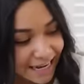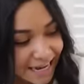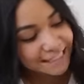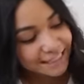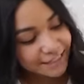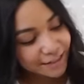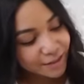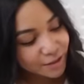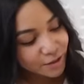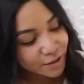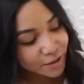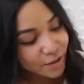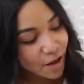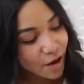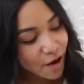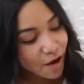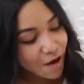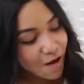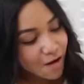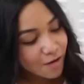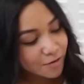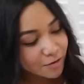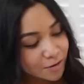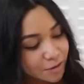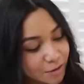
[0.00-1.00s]
cheer
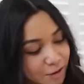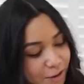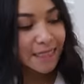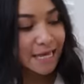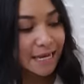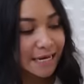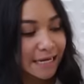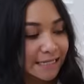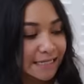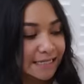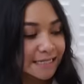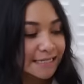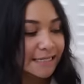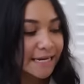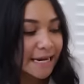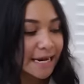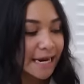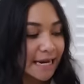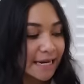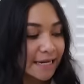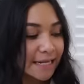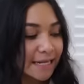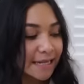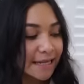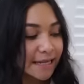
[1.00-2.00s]
clothes, and then a
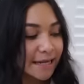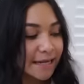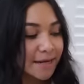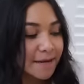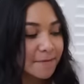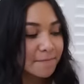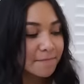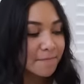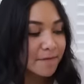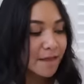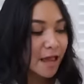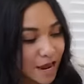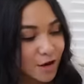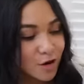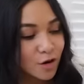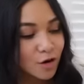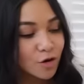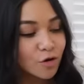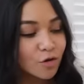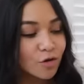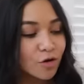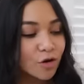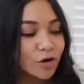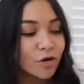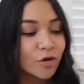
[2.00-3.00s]
Stanley, and a
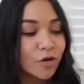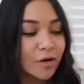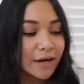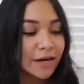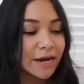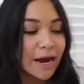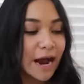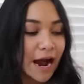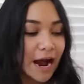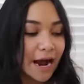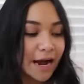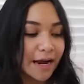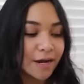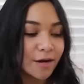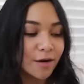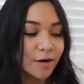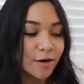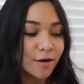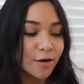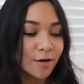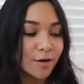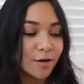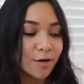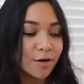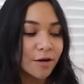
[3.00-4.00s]
new curling
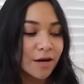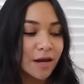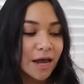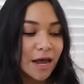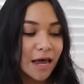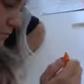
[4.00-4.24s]
iron.